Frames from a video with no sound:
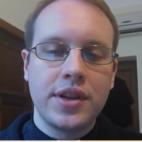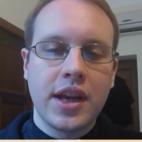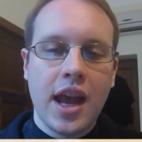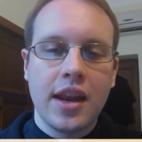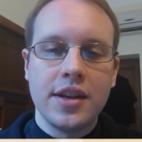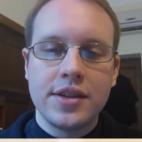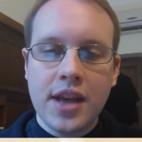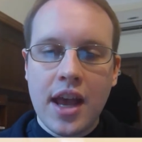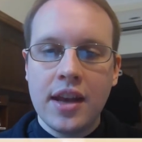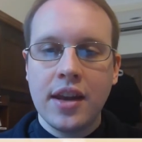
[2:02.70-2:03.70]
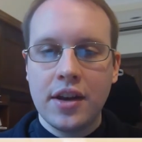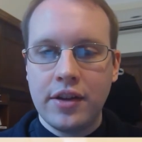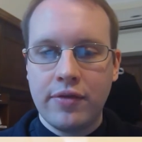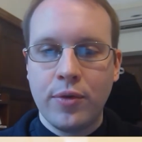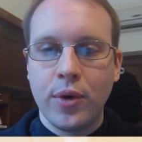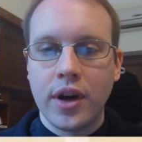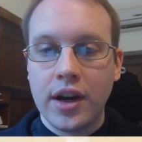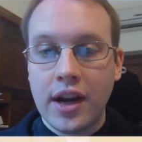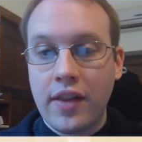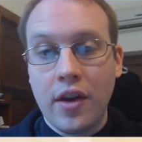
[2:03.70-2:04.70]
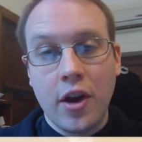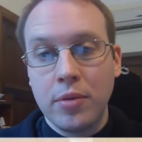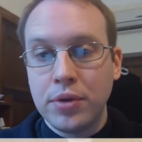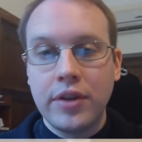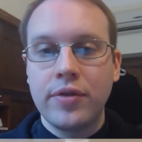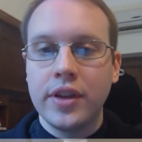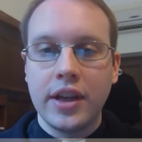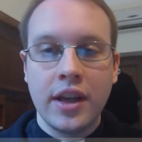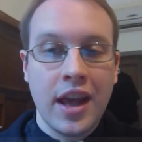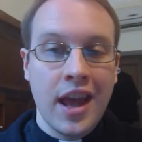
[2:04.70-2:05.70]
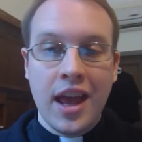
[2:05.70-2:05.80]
to Canon 1094, and they are briefly